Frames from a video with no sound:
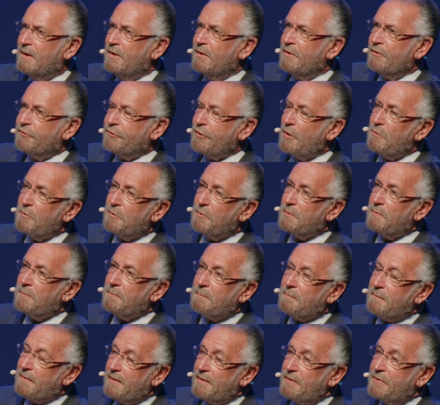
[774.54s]
So
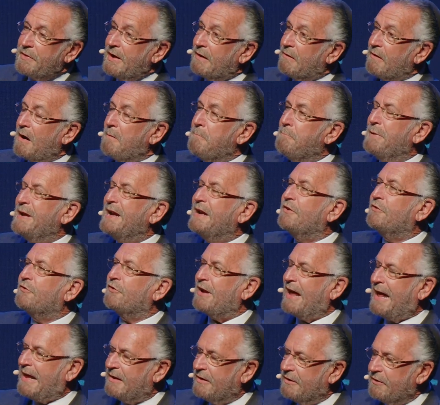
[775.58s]
there are big
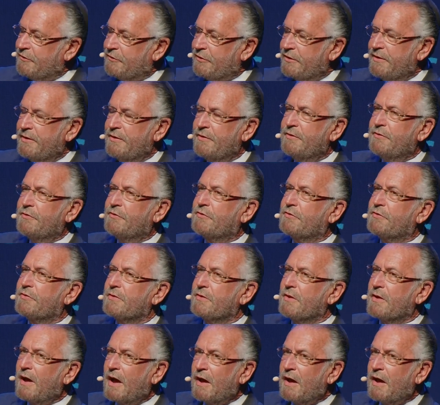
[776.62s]
challenges